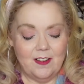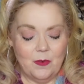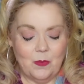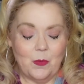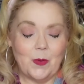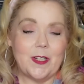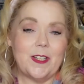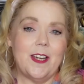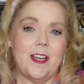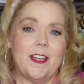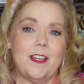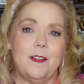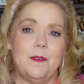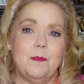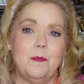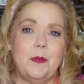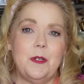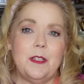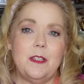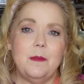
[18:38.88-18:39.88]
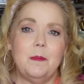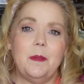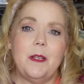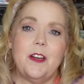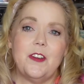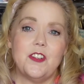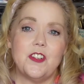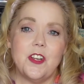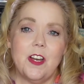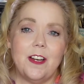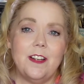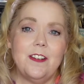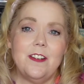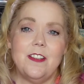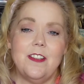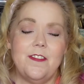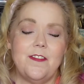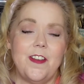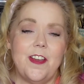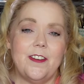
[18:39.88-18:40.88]
when I put the blush under
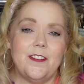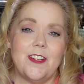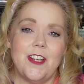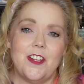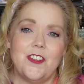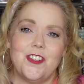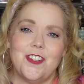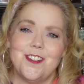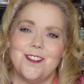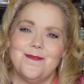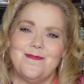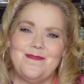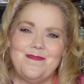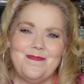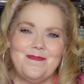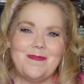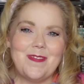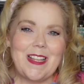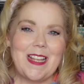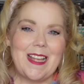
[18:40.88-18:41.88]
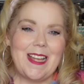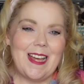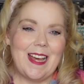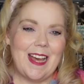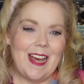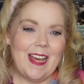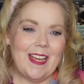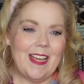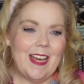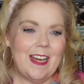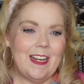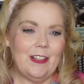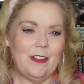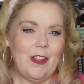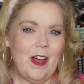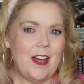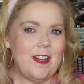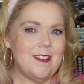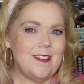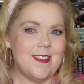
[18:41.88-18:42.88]
the foundation, I kind of
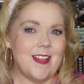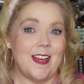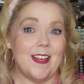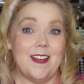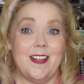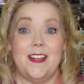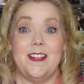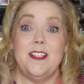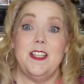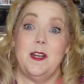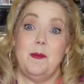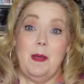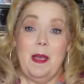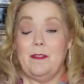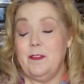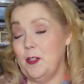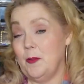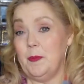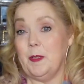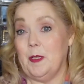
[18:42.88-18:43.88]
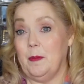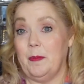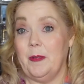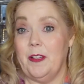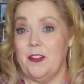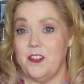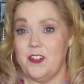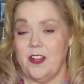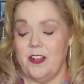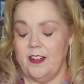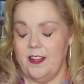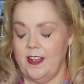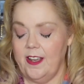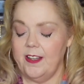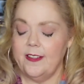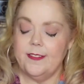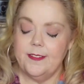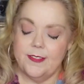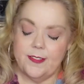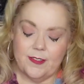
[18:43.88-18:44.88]
lost that, and I ended up having to put the blush on
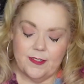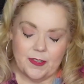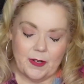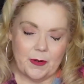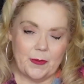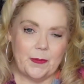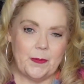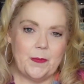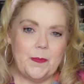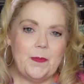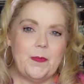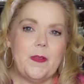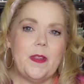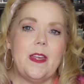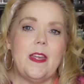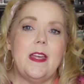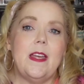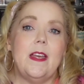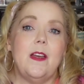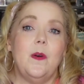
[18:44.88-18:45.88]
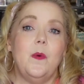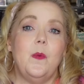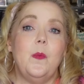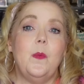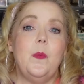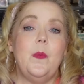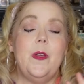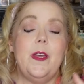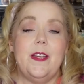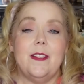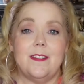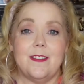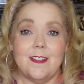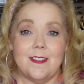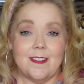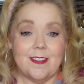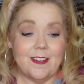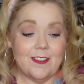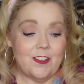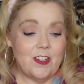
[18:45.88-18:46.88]
again. So it's a
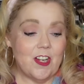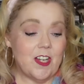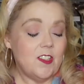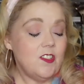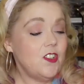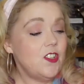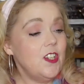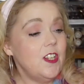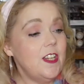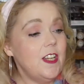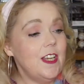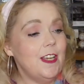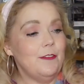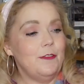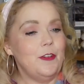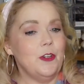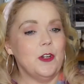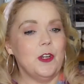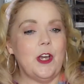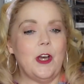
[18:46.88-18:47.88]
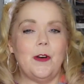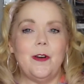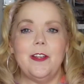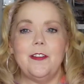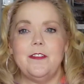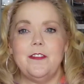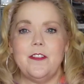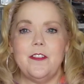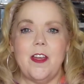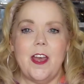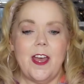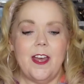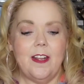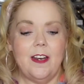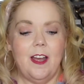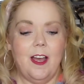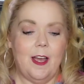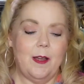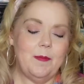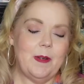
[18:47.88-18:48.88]
suggestion. If you're going for that,
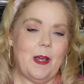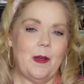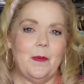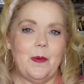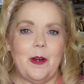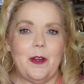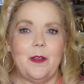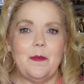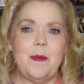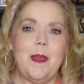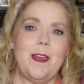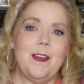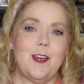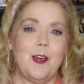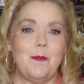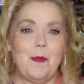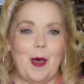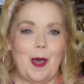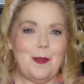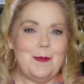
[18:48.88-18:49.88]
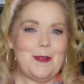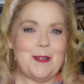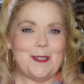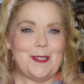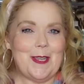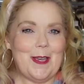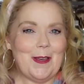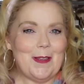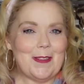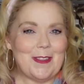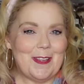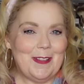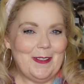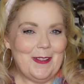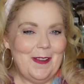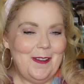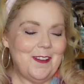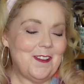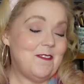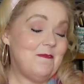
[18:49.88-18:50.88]
I'm not wearing makeup, I'm just healthy
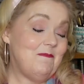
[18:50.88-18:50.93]
look,